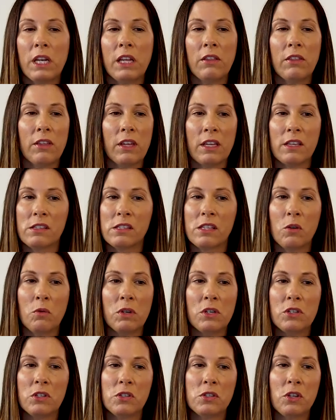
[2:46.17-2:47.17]
things that we
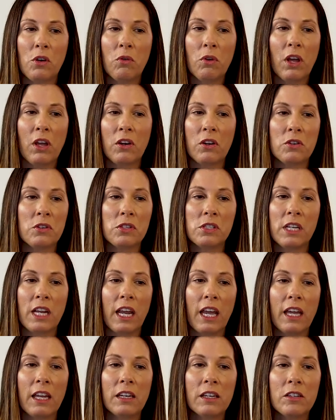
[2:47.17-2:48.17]
just don't
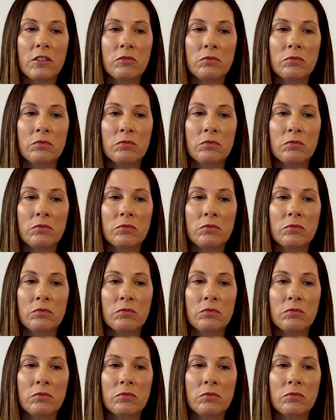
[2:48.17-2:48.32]
understand.